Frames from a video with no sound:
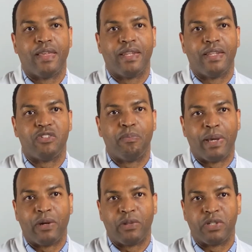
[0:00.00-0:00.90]
that is
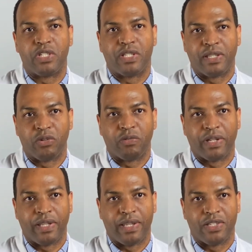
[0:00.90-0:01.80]
better than standard
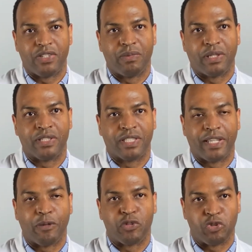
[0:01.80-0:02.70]
radiation because it
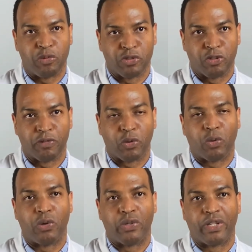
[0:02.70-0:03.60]
helps to preserve their
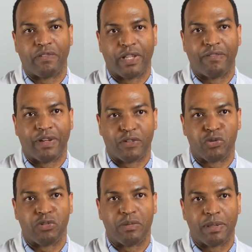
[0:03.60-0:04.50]
quality of life after
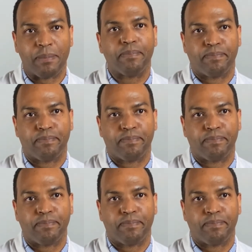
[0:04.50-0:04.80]
treatment.